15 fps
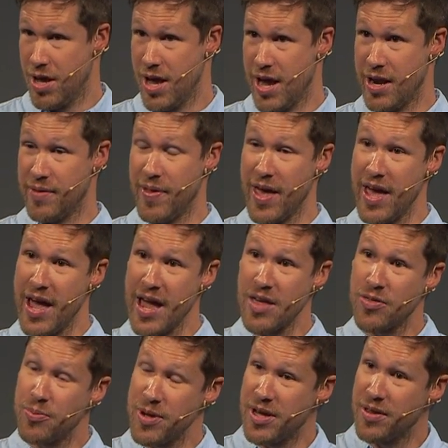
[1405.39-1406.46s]
And in the
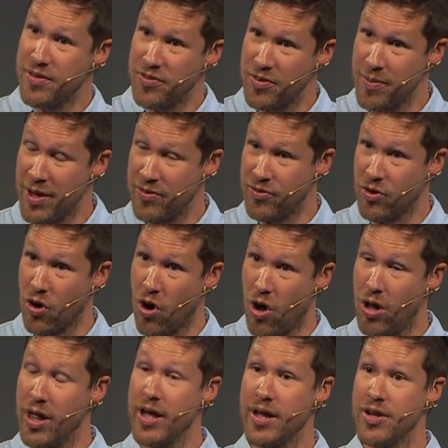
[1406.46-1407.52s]
eighth week of the semester,
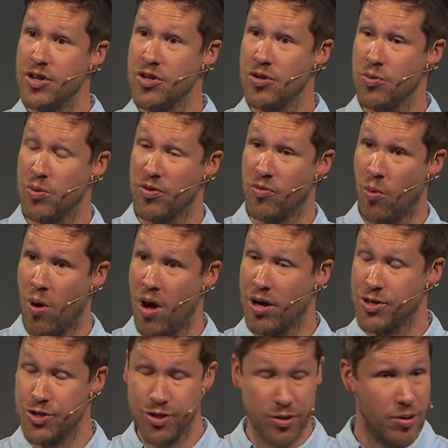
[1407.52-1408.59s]
all I had to do was
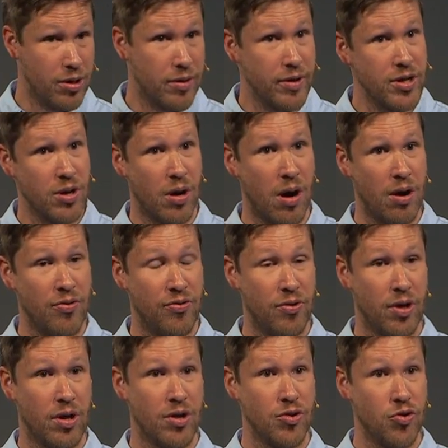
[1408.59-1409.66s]
walk 200 yards
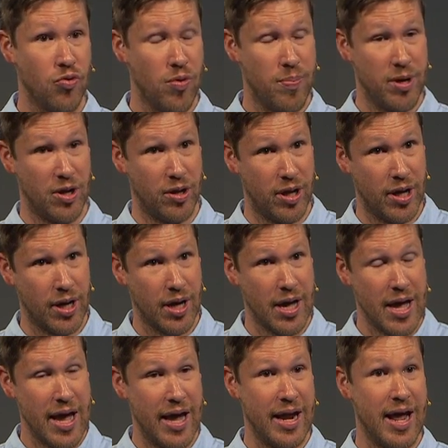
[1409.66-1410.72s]
to a building
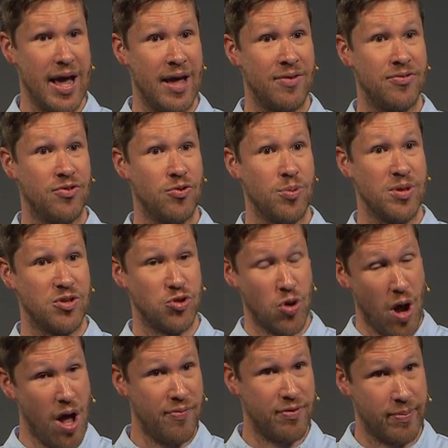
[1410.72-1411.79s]
and ask to
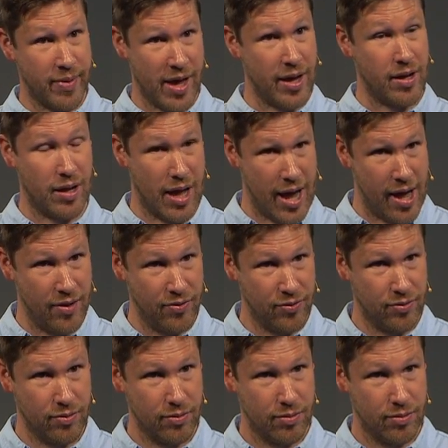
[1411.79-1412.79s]
withdraw from that class